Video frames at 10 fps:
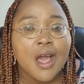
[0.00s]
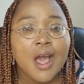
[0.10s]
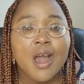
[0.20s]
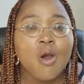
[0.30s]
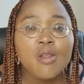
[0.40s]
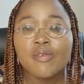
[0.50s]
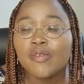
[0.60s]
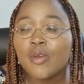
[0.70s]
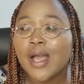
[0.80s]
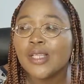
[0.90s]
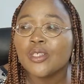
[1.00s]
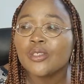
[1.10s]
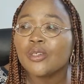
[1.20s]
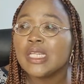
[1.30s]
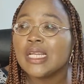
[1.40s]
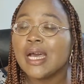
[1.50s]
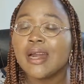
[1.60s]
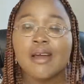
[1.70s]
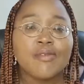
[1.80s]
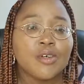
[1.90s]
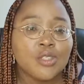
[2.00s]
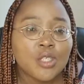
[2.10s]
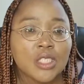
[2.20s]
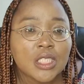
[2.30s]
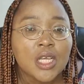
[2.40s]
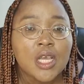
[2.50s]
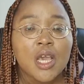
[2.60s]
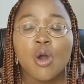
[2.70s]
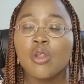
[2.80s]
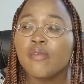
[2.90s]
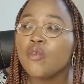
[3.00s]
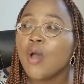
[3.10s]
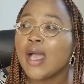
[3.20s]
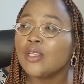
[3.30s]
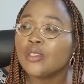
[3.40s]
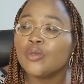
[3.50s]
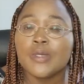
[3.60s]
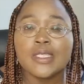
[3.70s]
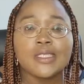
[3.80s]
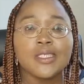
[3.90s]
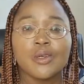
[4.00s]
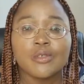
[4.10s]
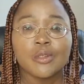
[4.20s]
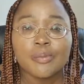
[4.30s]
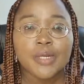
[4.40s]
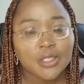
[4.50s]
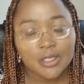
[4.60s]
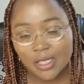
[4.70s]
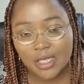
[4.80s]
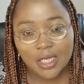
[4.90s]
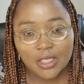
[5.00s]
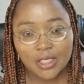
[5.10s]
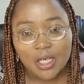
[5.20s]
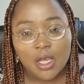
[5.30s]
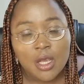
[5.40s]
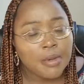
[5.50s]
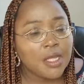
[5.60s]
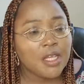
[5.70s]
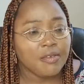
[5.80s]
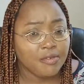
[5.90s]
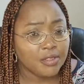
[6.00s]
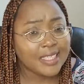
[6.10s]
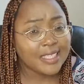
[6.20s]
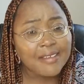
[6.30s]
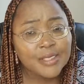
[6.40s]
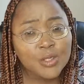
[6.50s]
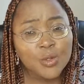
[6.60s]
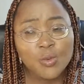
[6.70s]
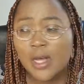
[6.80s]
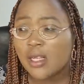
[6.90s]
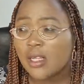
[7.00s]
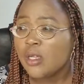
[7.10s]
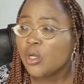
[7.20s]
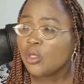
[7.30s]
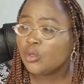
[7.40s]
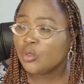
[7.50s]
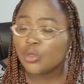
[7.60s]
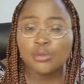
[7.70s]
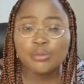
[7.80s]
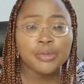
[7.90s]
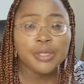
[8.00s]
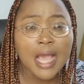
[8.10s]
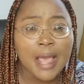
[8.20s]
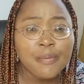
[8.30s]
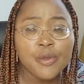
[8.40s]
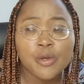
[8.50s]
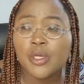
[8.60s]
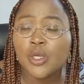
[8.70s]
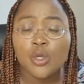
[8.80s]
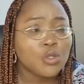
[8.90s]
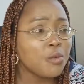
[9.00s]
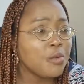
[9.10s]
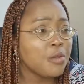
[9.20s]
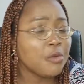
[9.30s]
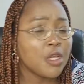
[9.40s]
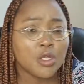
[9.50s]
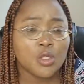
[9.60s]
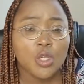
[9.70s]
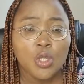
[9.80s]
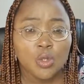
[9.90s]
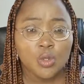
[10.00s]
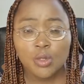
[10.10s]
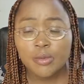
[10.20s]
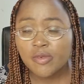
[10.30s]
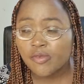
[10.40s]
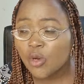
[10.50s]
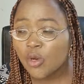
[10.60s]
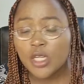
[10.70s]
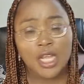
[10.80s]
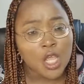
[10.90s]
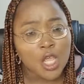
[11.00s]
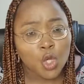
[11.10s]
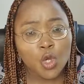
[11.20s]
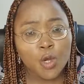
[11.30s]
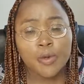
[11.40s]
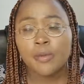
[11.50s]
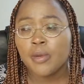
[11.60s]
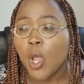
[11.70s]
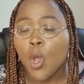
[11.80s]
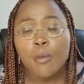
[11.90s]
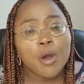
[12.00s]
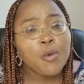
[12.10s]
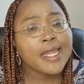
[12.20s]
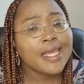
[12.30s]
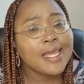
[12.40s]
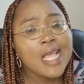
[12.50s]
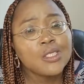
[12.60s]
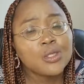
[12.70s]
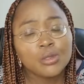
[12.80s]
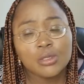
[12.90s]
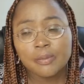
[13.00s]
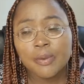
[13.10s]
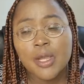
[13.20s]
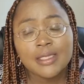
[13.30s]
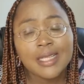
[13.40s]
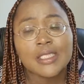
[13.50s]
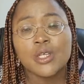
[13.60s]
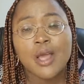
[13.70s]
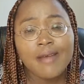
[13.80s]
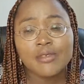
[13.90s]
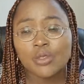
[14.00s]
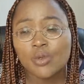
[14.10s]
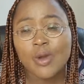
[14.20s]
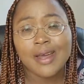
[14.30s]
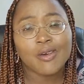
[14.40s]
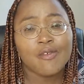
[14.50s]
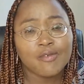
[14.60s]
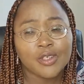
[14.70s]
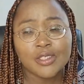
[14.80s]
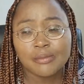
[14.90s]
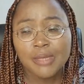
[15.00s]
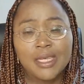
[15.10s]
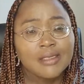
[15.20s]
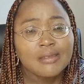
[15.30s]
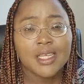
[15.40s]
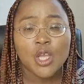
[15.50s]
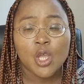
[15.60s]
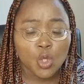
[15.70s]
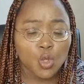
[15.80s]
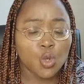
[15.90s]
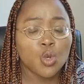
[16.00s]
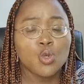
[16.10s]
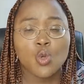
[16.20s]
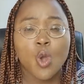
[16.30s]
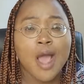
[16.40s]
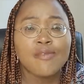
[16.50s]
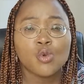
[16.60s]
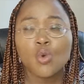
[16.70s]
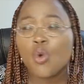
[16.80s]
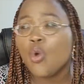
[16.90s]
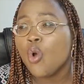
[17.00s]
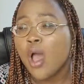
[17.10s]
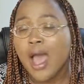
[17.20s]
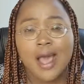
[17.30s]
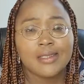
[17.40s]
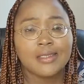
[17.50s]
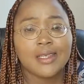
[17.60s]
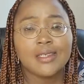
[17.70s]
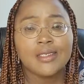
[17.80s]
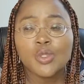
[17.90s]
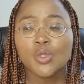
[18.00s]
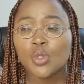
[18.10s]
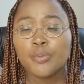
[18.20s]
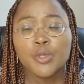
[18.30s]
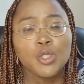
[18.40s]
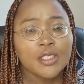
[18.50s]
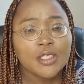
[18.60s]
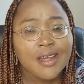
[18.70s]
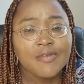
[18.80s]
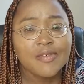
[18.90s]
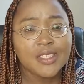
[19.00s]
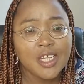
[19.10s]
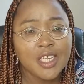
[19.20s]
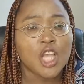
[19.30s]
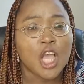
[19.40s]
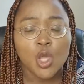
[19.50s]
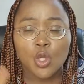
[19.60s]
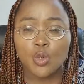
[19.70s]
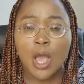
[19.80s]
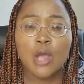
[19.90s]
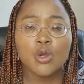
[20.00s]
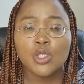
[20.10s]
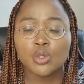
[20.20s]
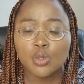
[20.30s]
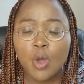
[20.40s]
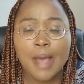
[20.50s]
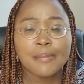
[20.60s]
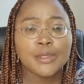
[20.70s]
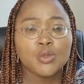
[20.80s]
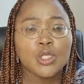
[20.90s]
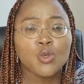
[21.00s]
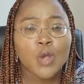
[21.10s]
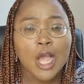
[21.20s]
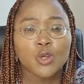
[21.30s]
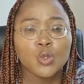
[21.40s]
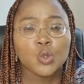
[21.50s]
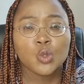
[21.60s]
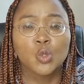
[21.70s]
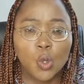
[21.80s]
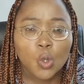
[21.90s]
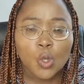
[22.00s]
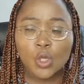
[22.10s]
All of you are just running around for nothing. All of you are just wasting your precious energy. But if it serves you well to be IPOB, to be following them, no problem. But when it gets to the point that you have to go and confront military, you have to go and put yourself in danger. You are going to go and be doing, you are good to go